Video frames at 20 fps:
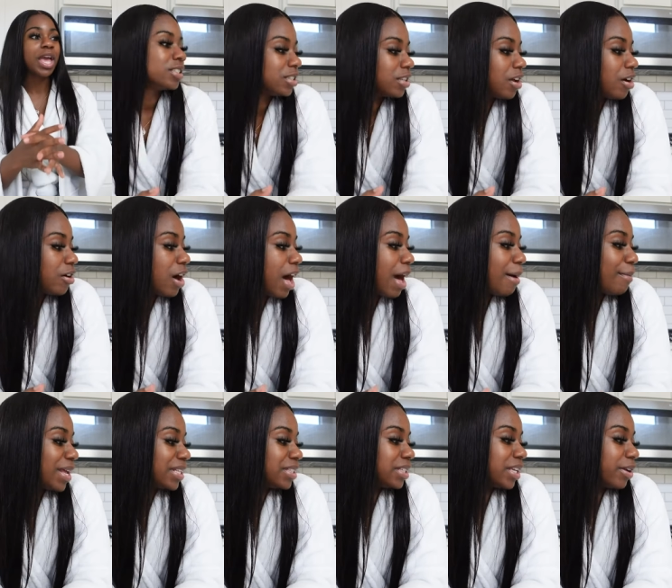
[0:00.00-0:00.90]
So I'm
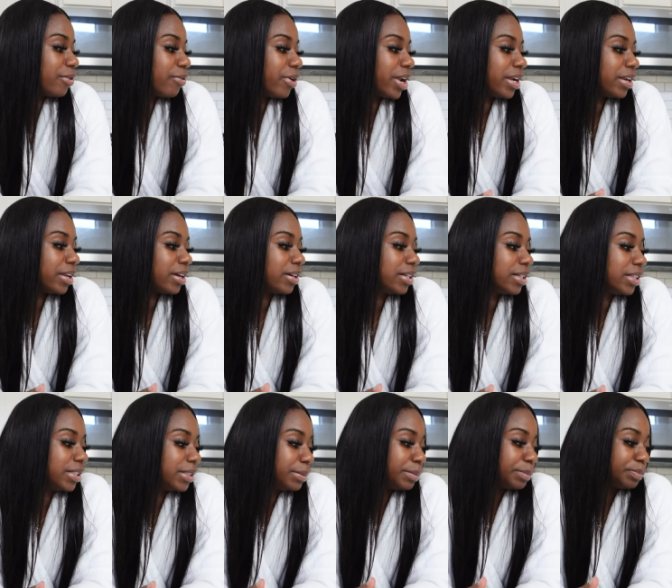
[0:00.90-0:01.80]
about to get ready to
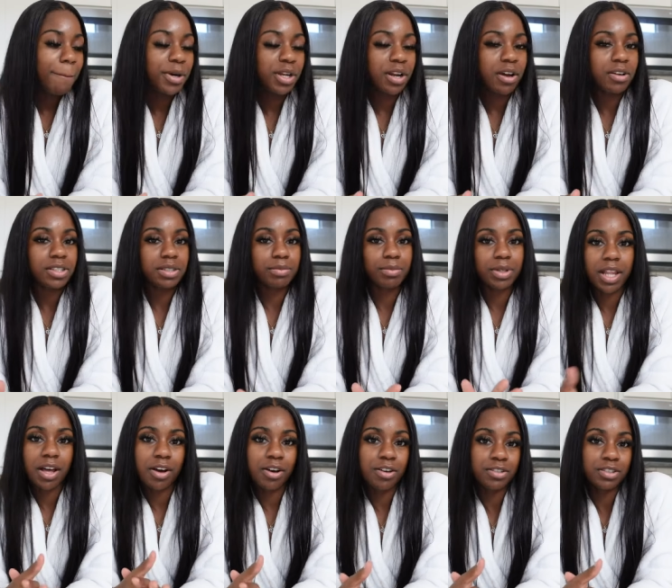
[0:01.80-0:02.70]
um put on some
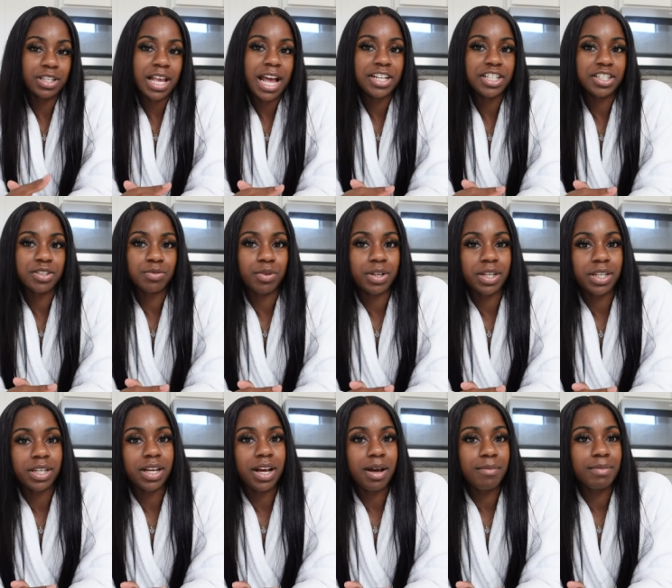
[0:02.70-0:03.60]
clothes. I just wanted
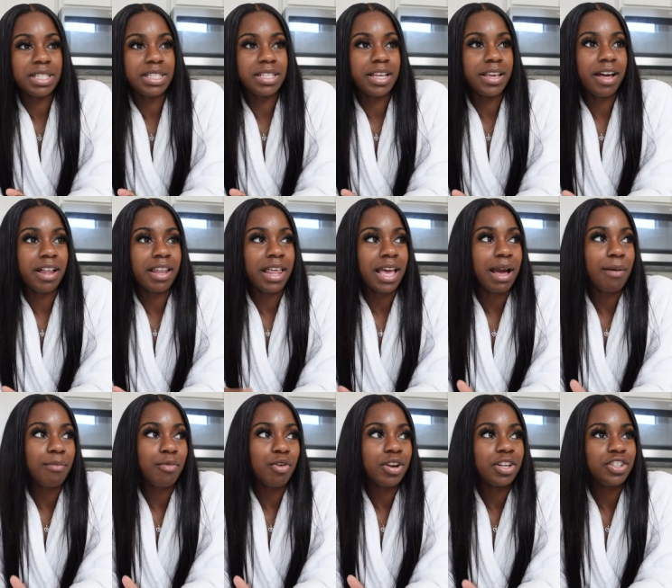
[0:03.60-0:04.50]
to come and tell y'all, like
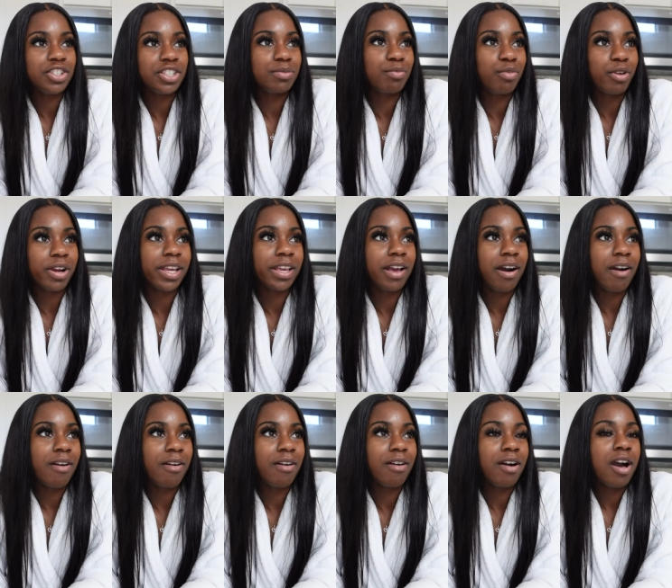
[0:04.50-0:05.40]
I'm gonna just bring
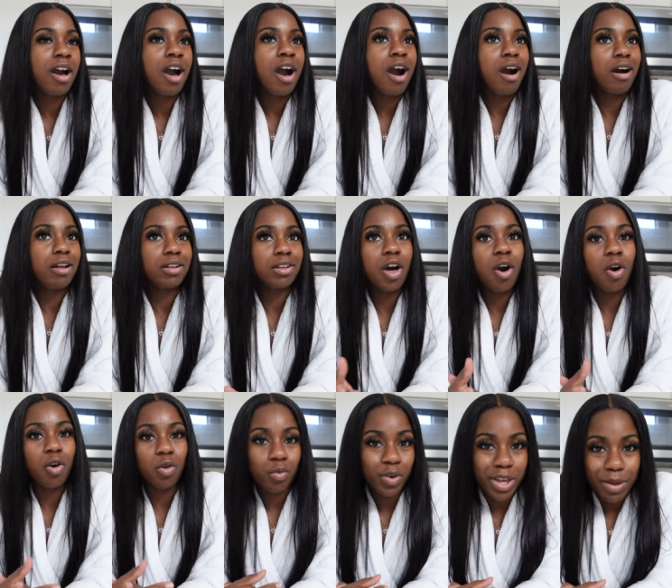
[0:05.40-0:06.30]
y'all
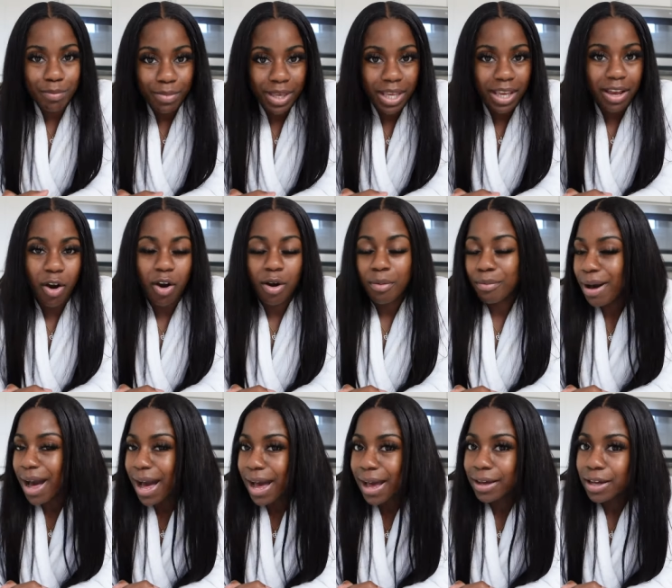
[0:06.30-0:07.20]
along with me on
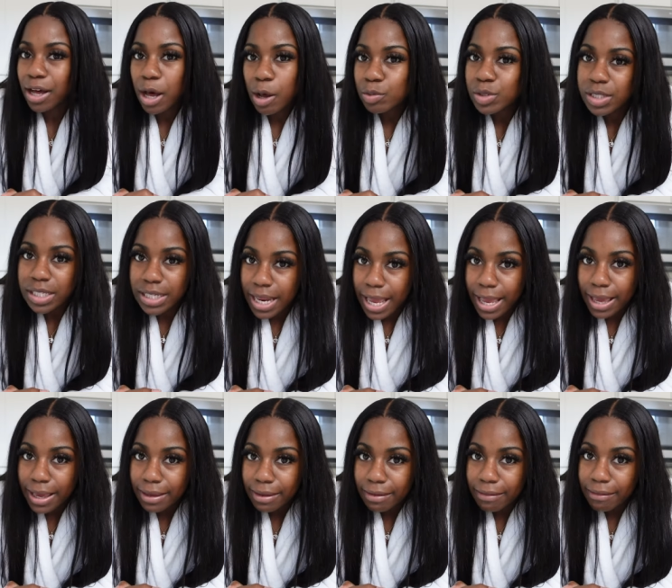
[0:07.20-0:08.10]
my cozy
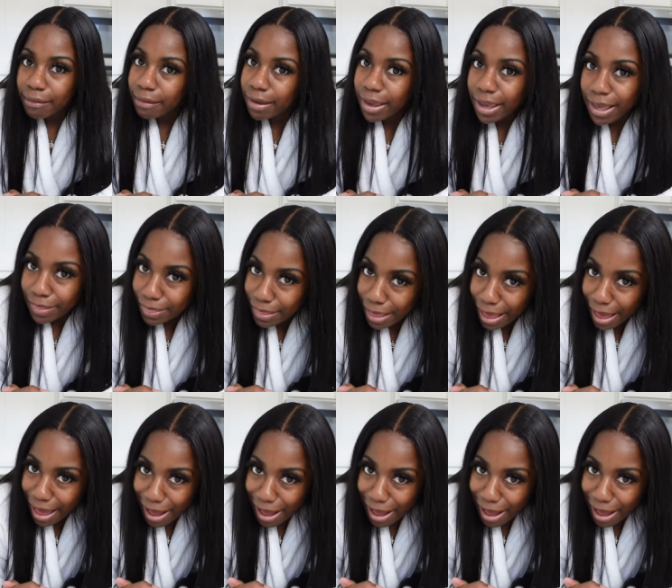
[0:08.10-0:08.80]
day in the